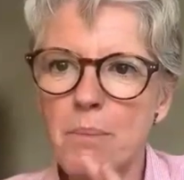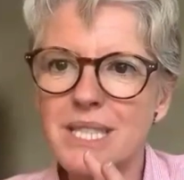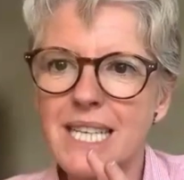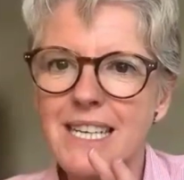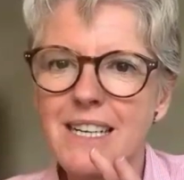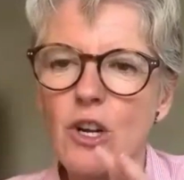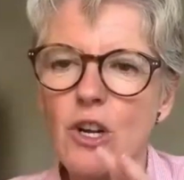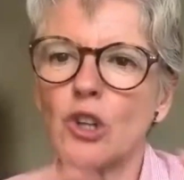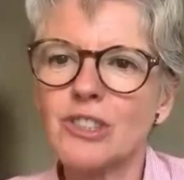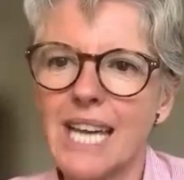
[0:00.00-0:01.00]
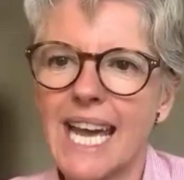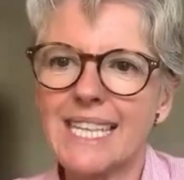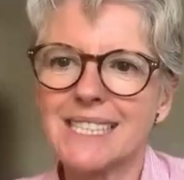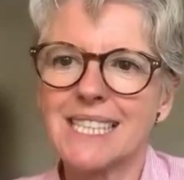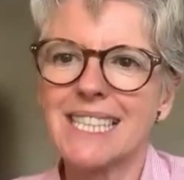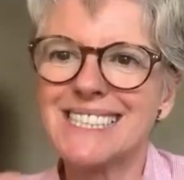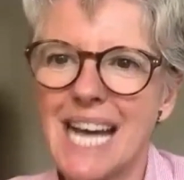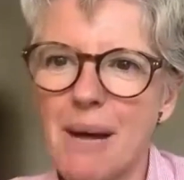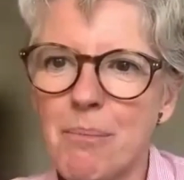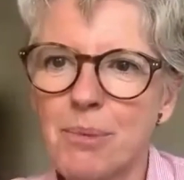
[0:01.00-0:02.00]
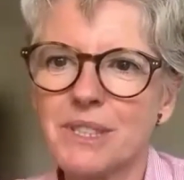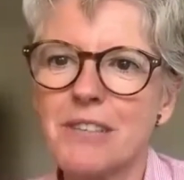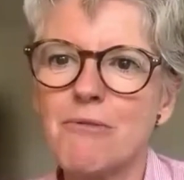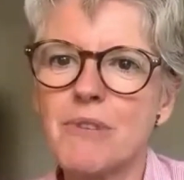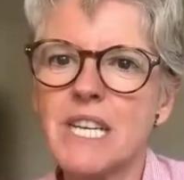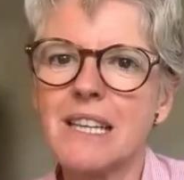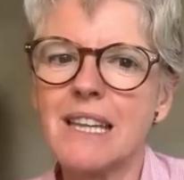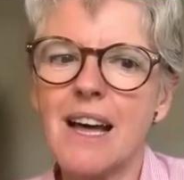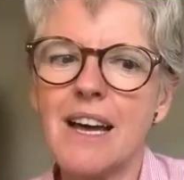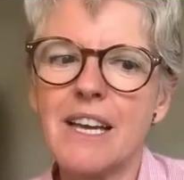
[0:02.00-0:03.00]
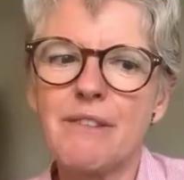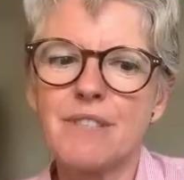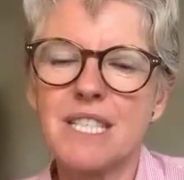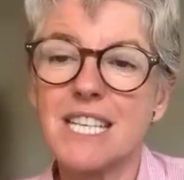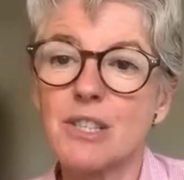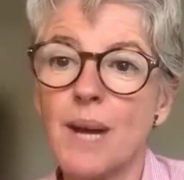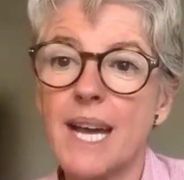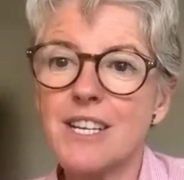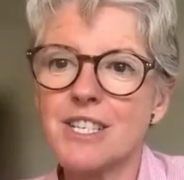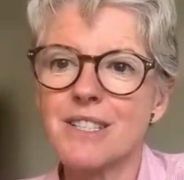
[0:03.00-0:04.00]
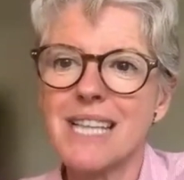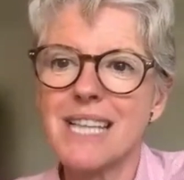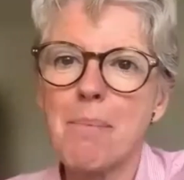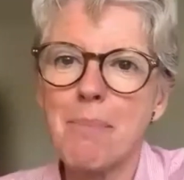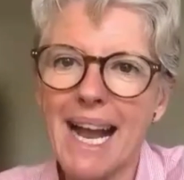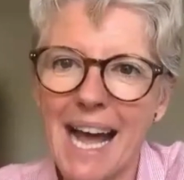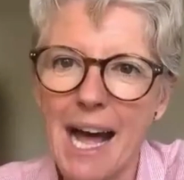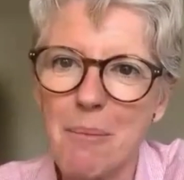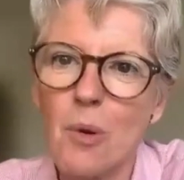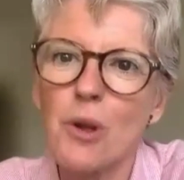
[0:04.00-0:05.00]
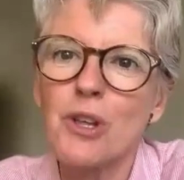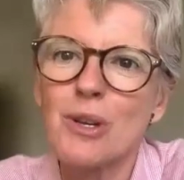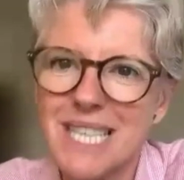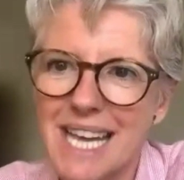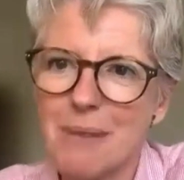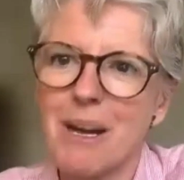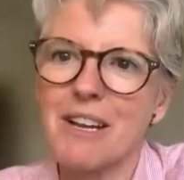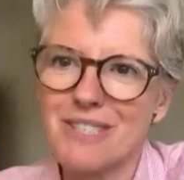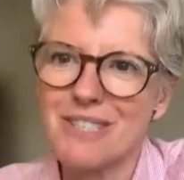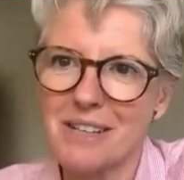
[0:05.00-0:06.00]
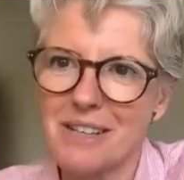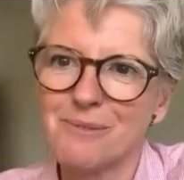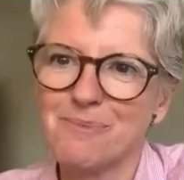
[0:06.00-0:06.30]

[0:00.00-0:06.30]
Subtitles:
putting context and examples and real life situations that back up what you're saying about yourself.